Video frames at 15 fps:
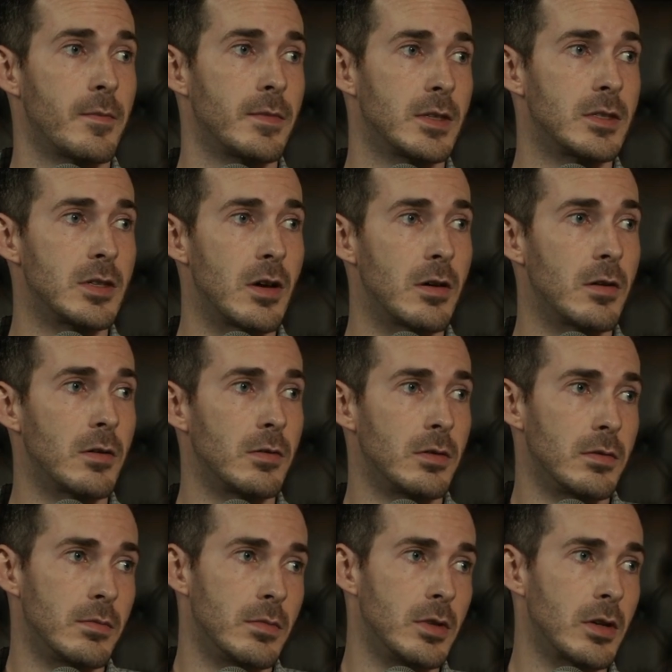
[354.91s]
So
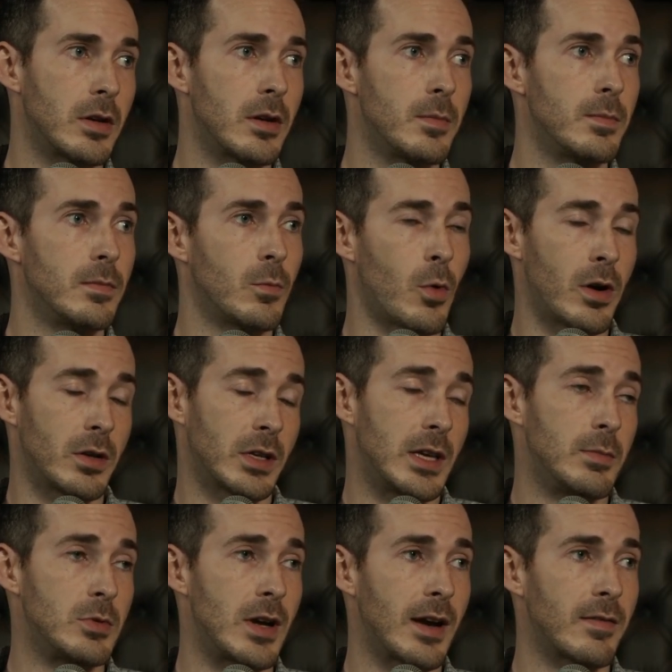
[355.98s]
you're going to want to
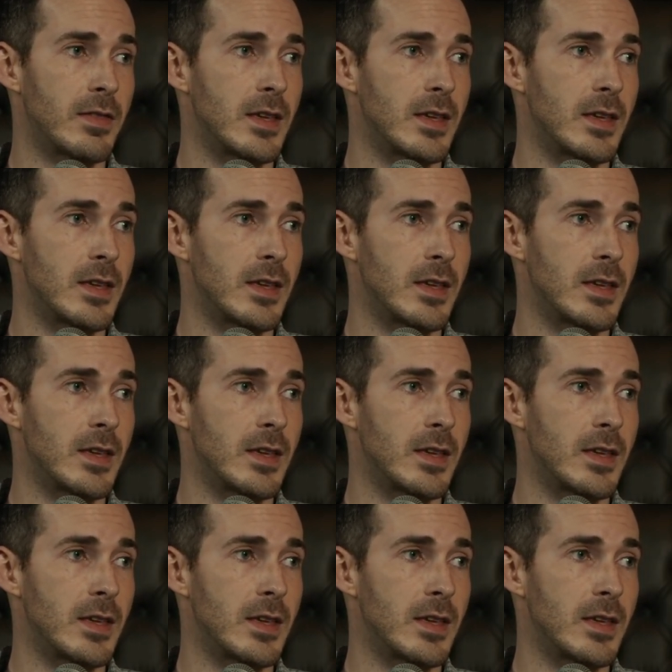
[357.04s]
keep track of